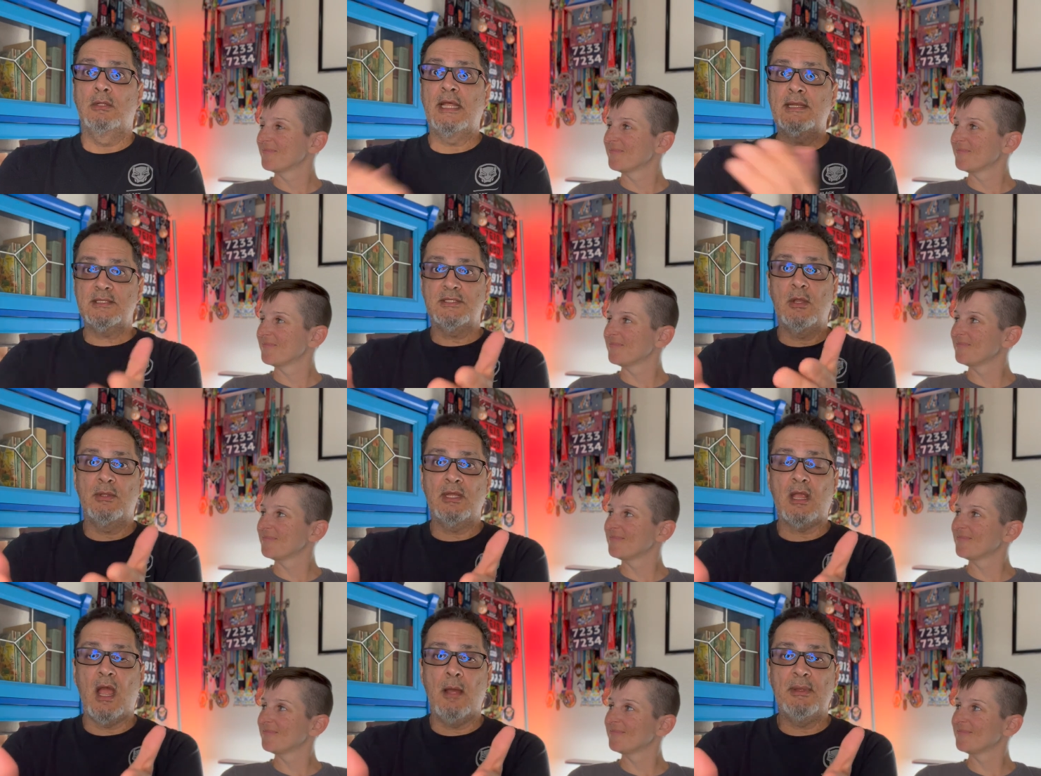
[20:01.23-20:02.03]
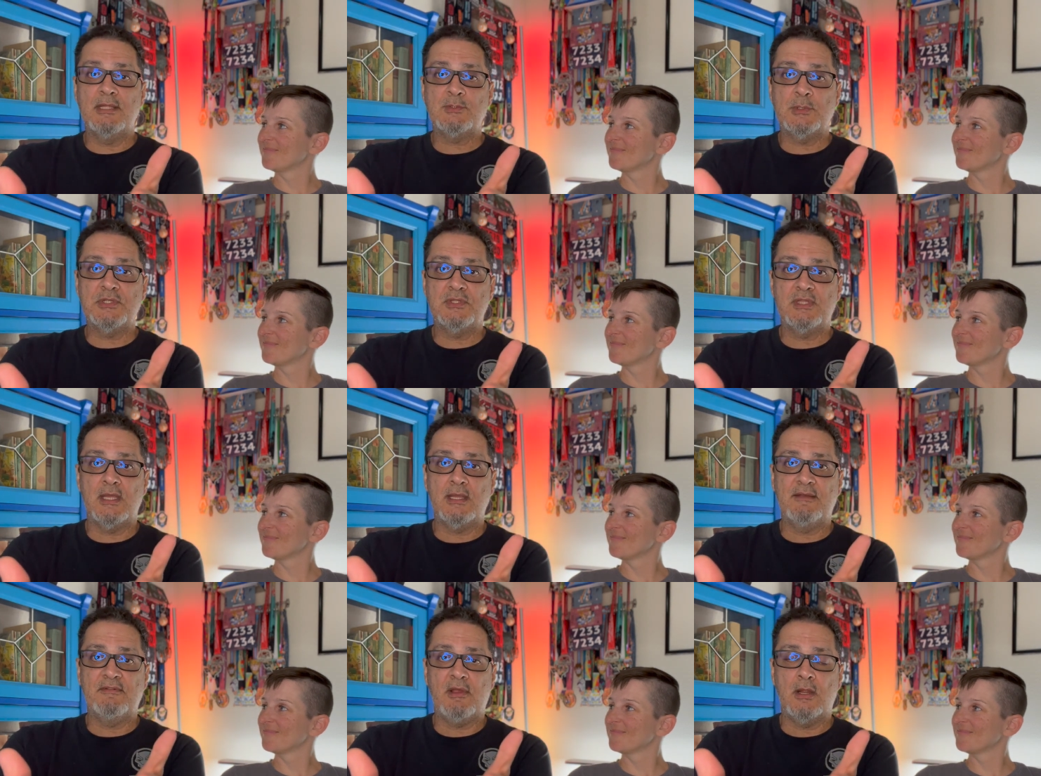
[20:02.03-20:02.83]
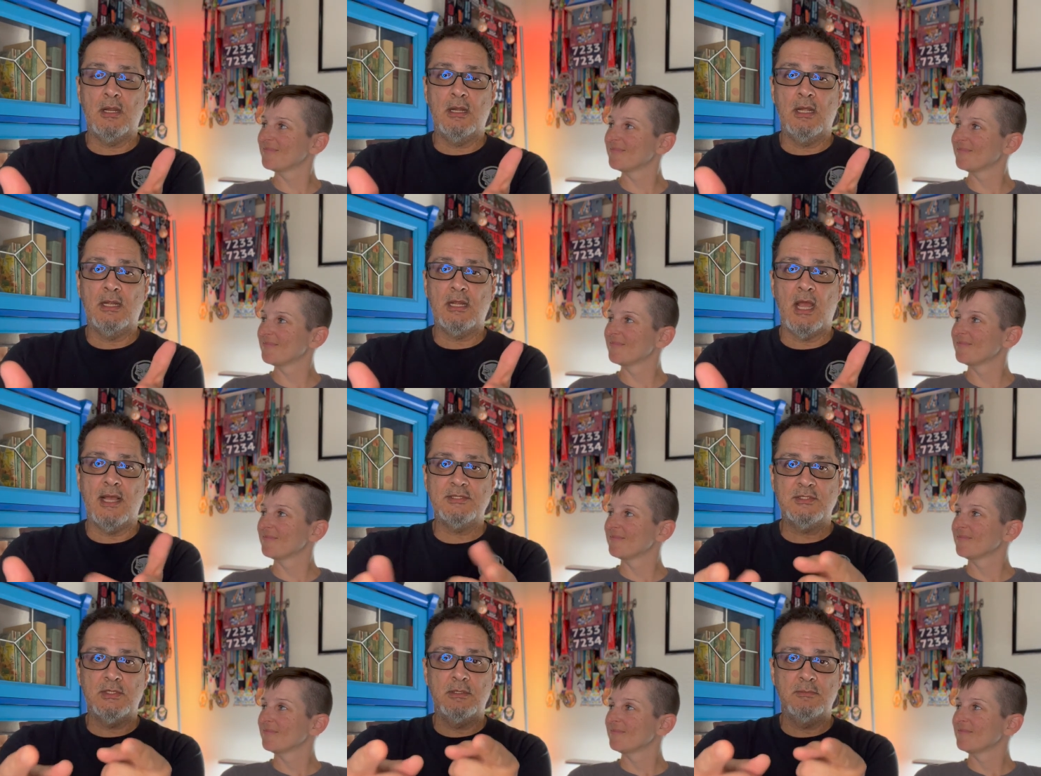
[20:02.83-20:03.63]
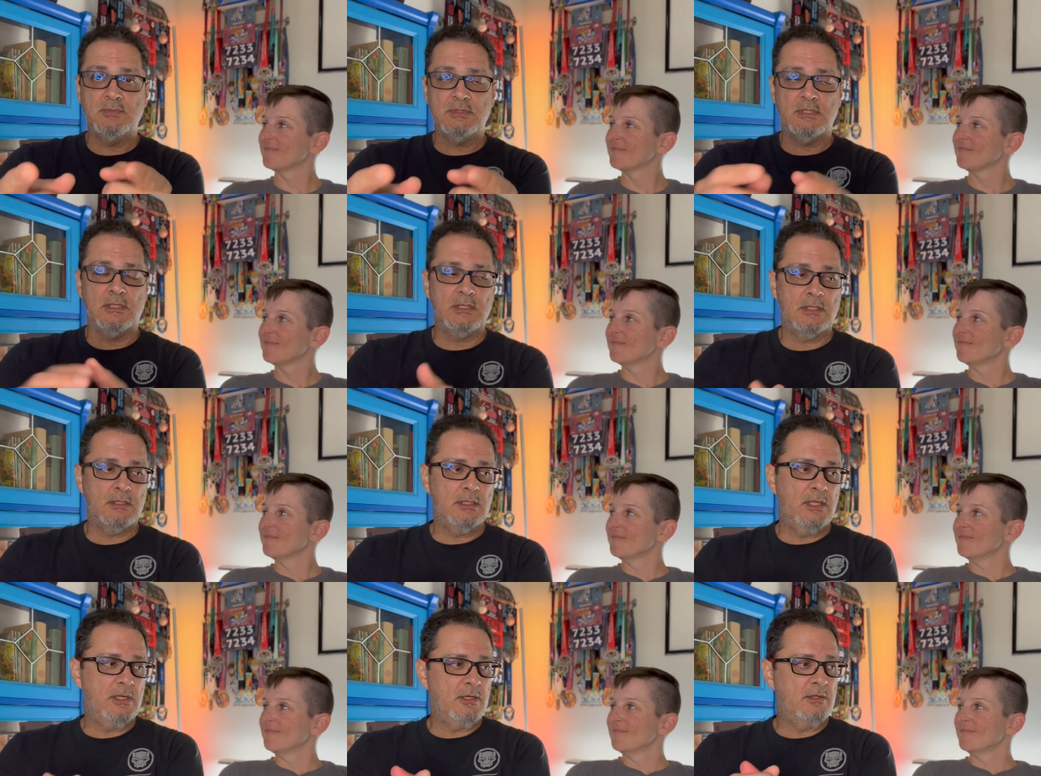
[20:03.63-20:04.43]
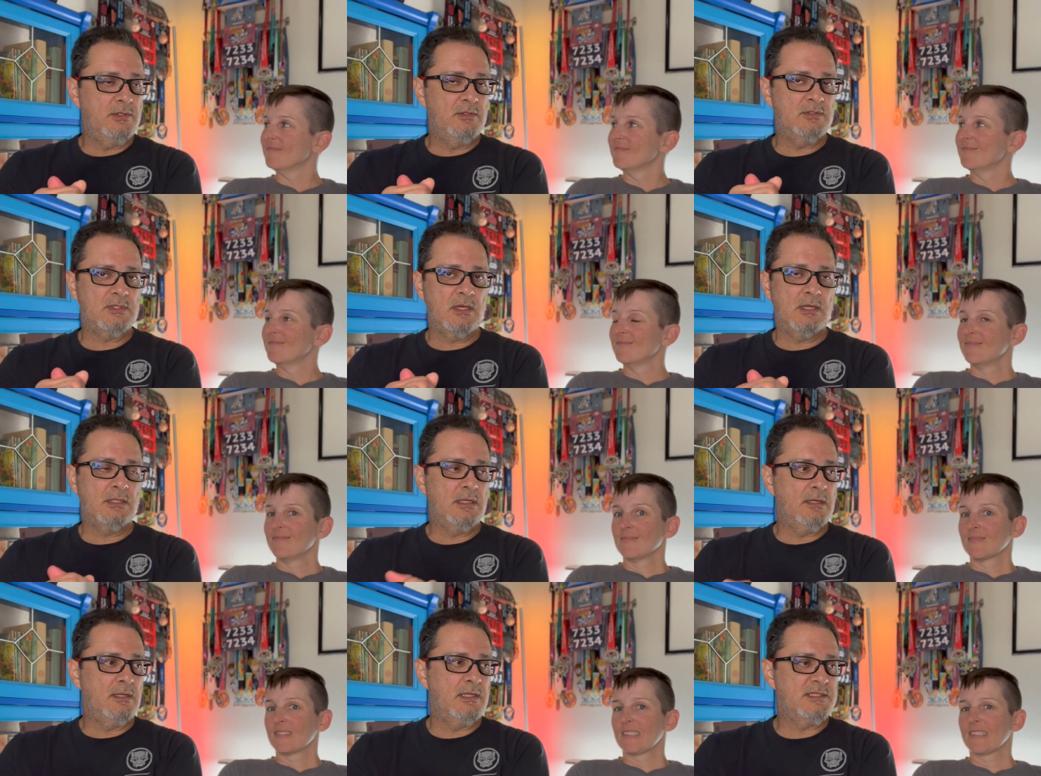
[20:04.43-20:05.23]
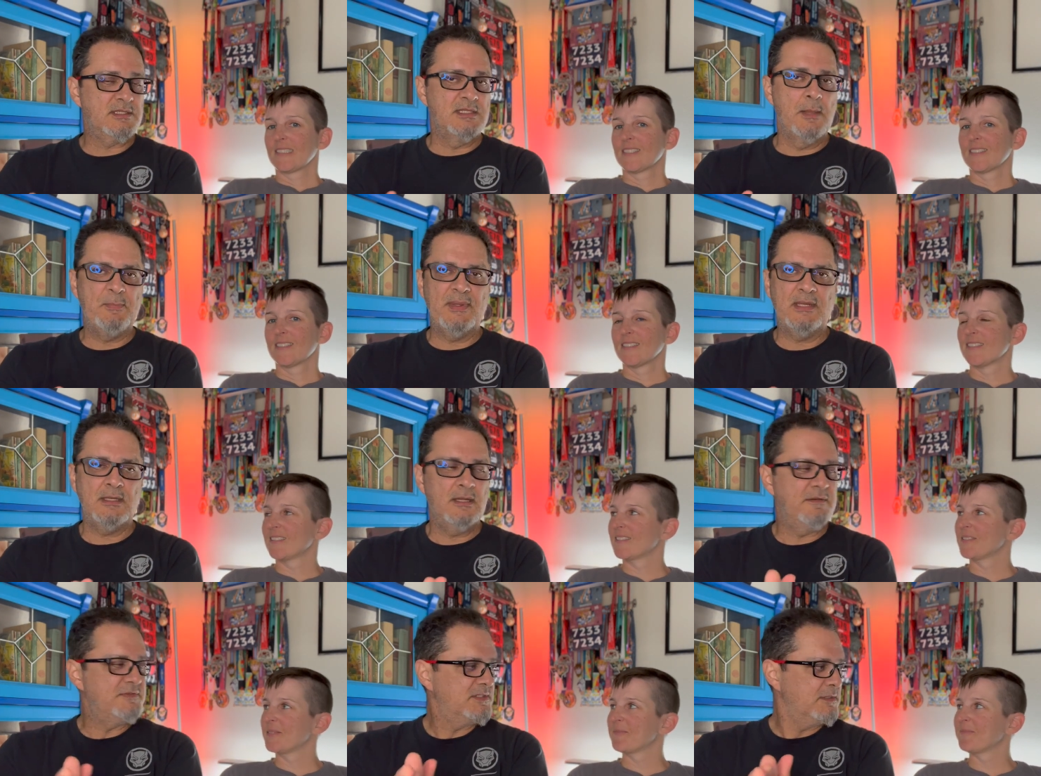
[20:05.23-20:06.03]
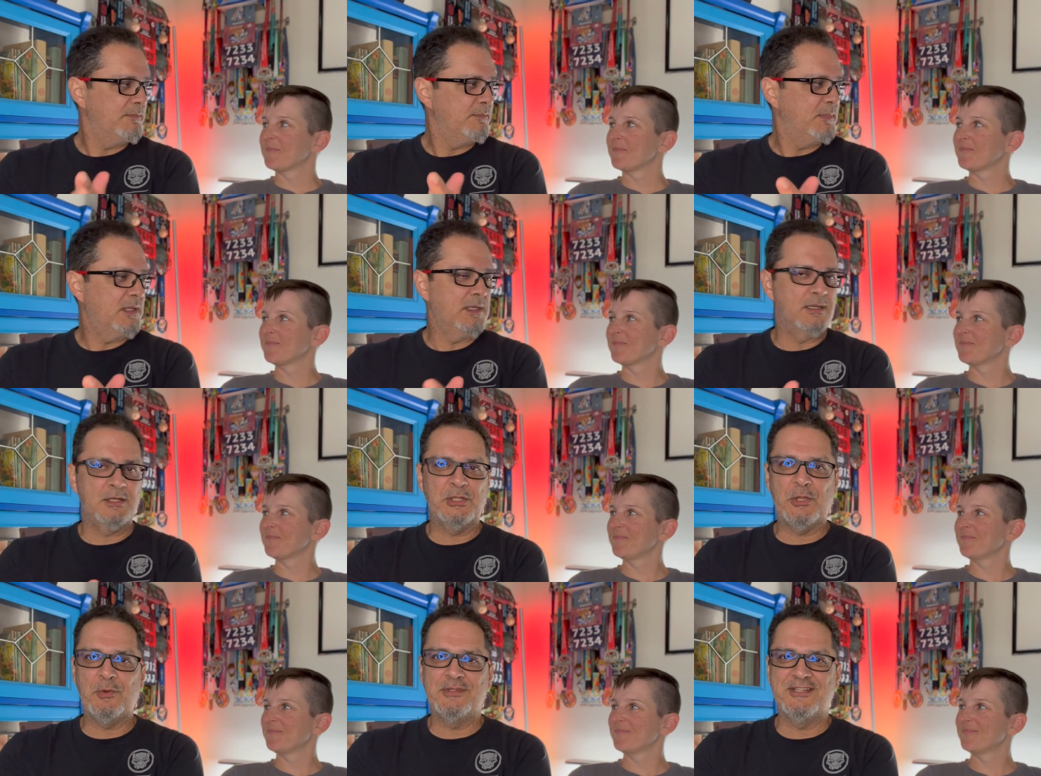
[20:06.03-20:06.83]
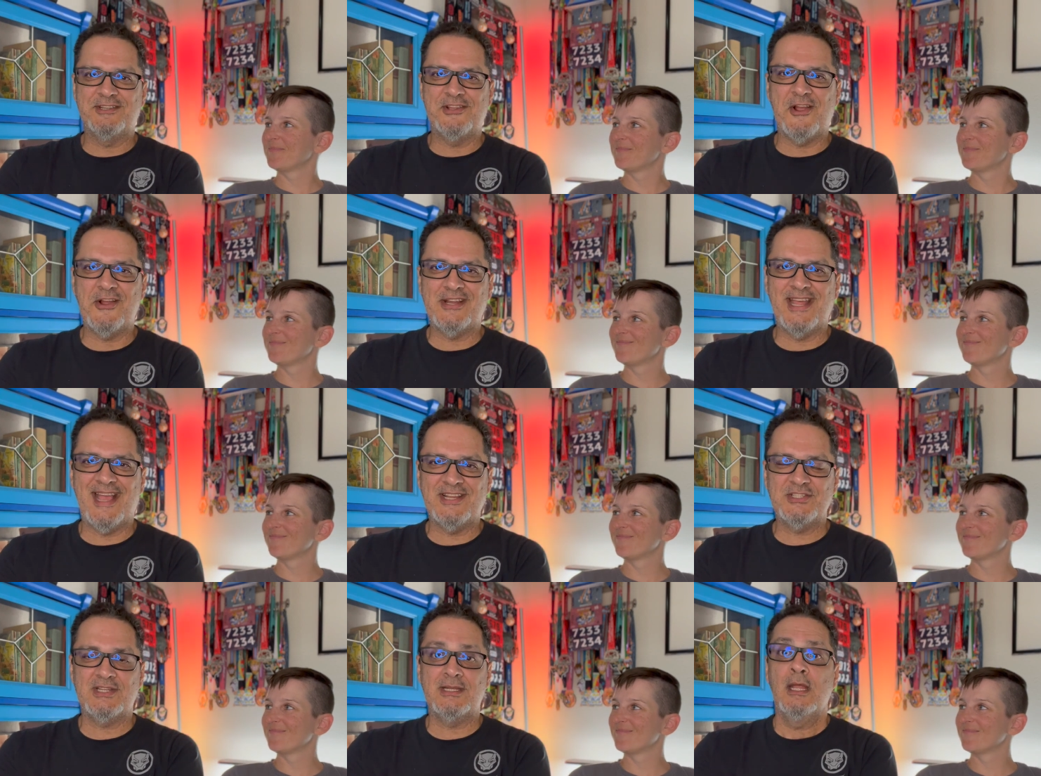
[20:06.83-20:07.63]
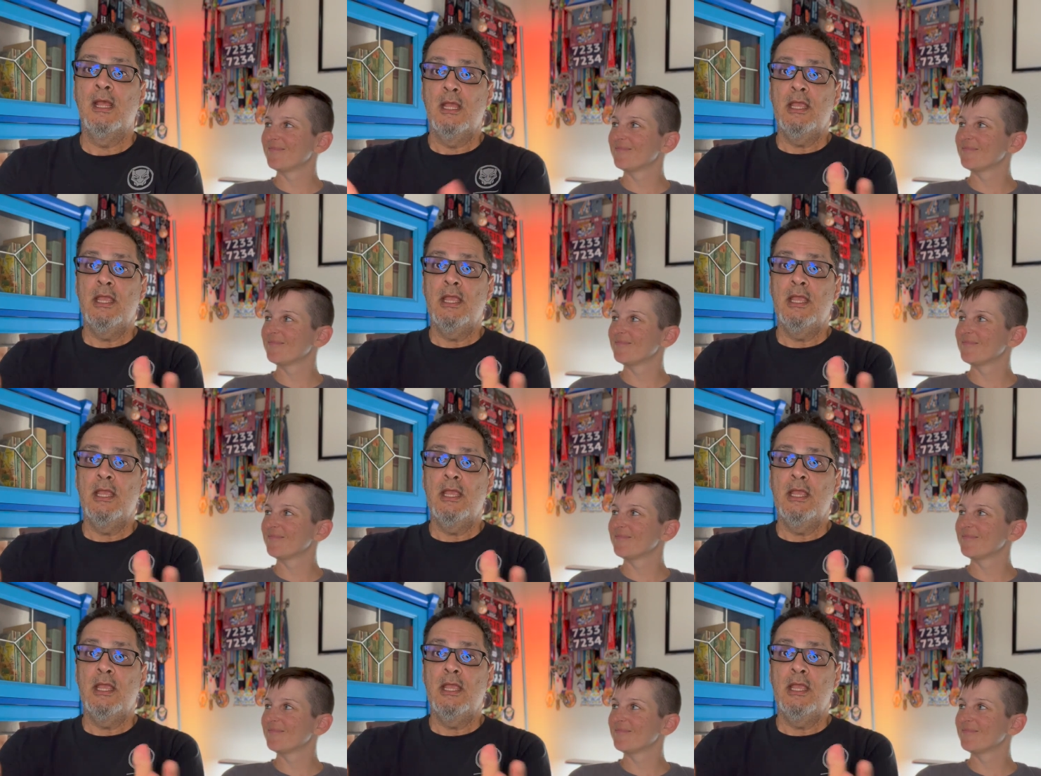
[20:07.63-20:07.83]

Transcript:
Speaker 1: let us know in the comments what you think of our costumes. You know, you saw a little snippet of some glow-in-the-dark action.